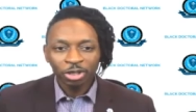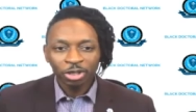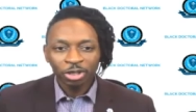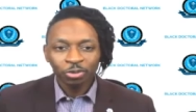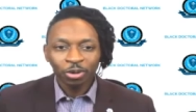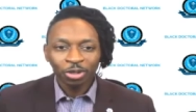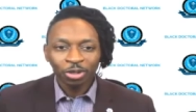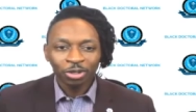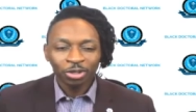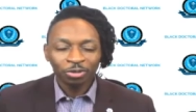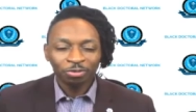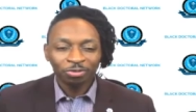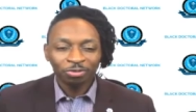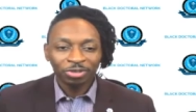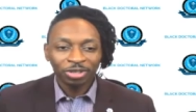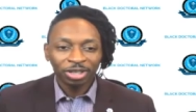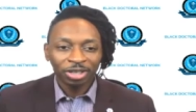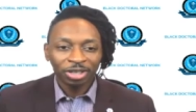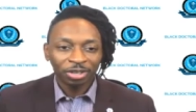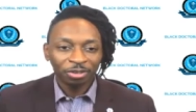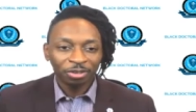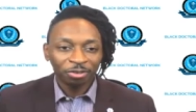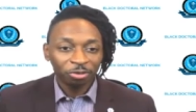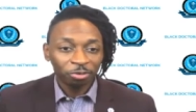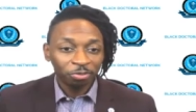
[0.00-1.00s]
work that you've
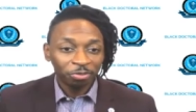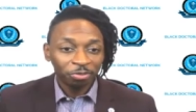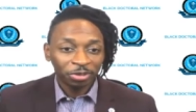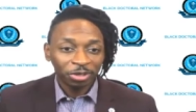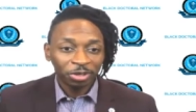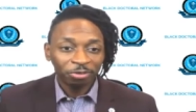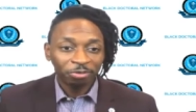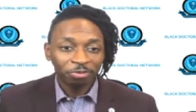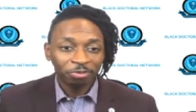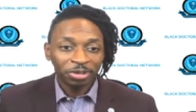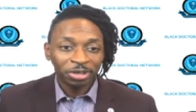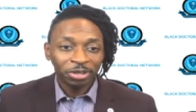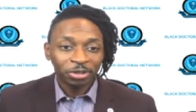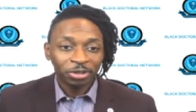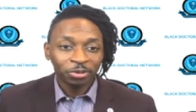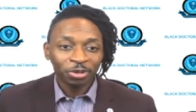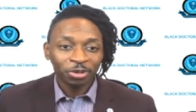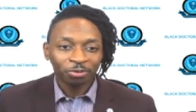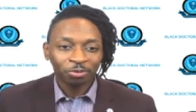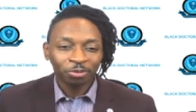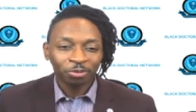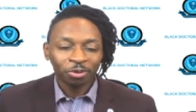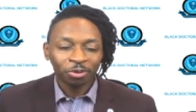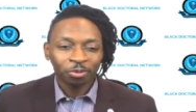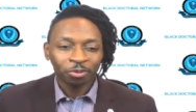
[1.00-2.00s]
done you, you've been doing
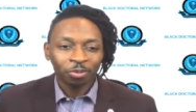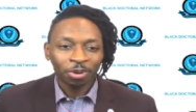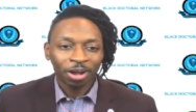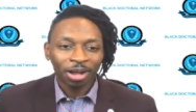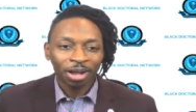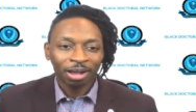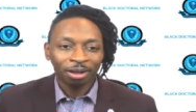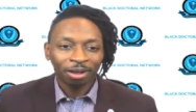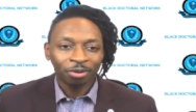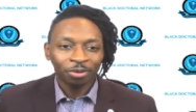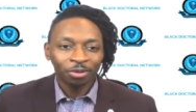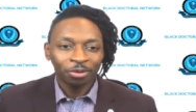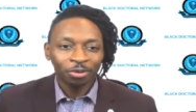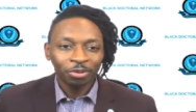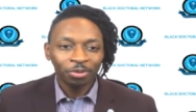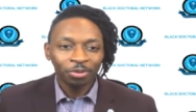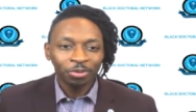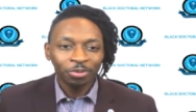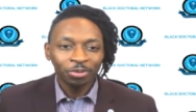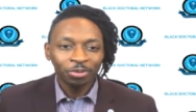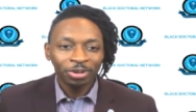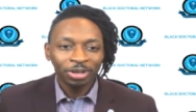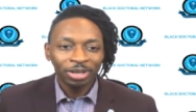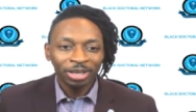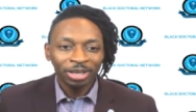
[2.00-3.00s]
it for a while
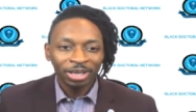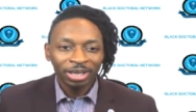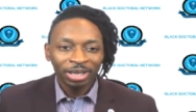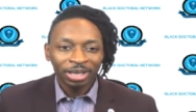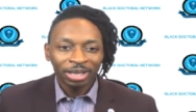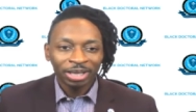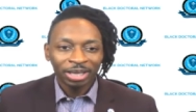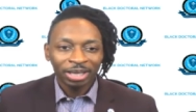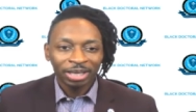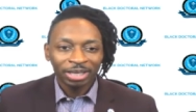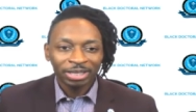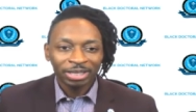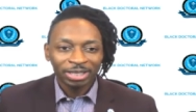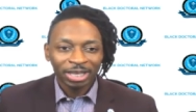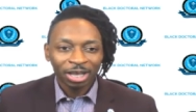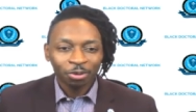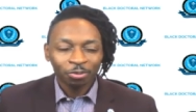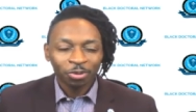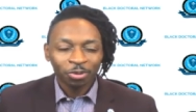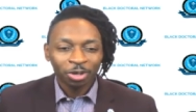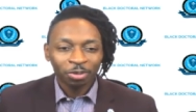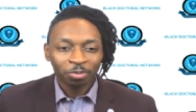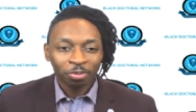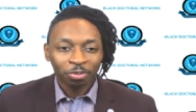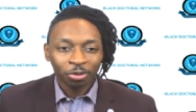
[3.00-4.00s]
who is that
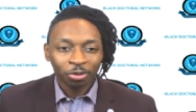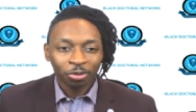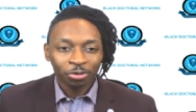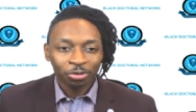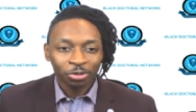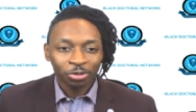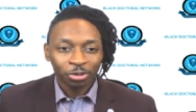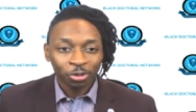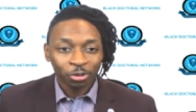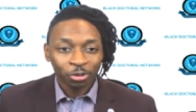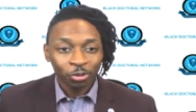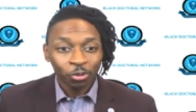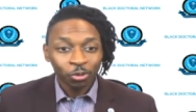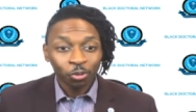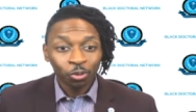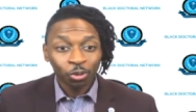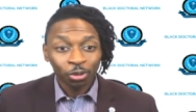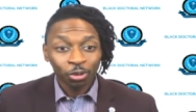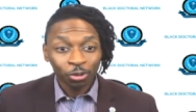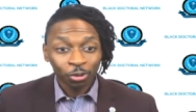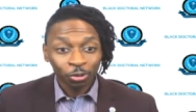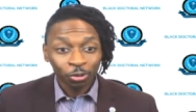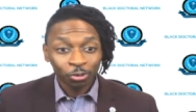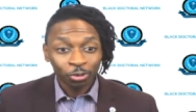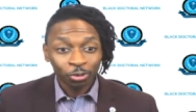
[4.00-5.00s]
one person or who are
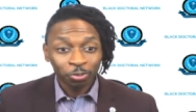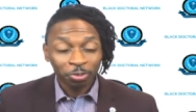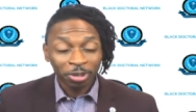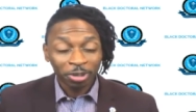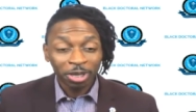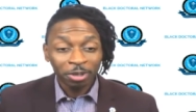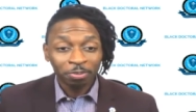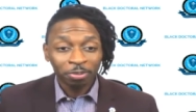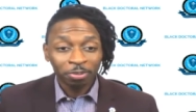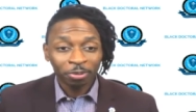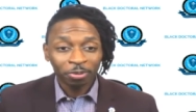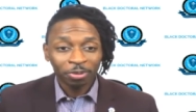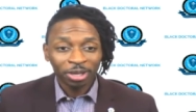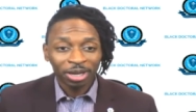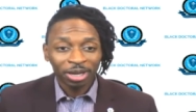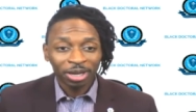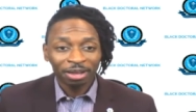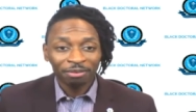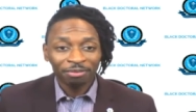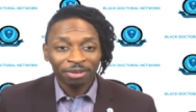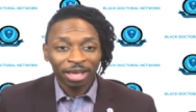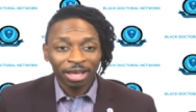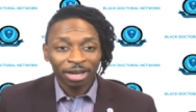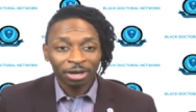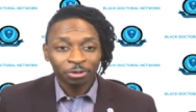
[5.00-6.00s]
those people that
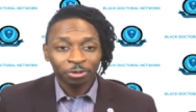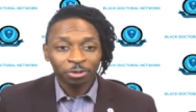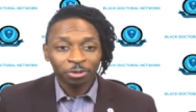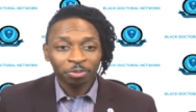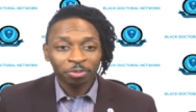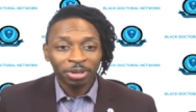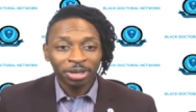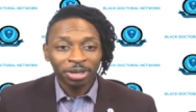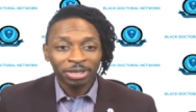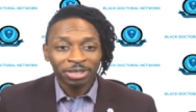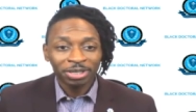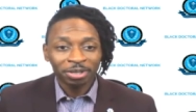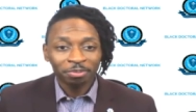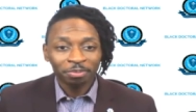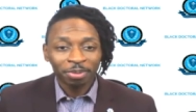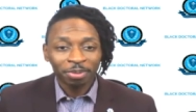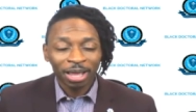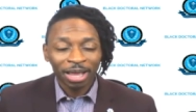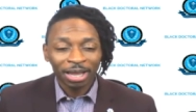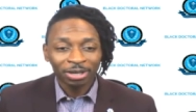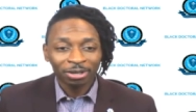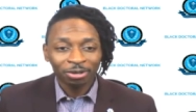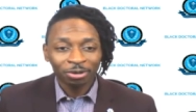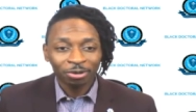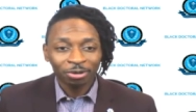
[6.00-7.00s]
have had a tremendous
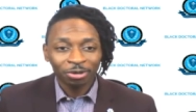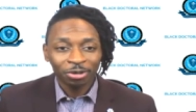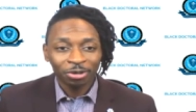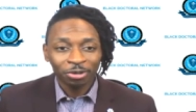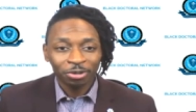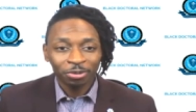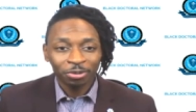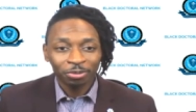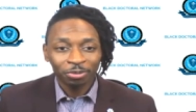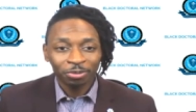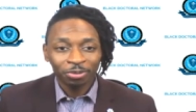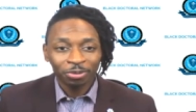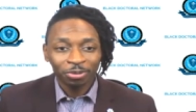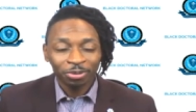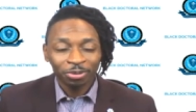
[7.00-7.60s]
impact on you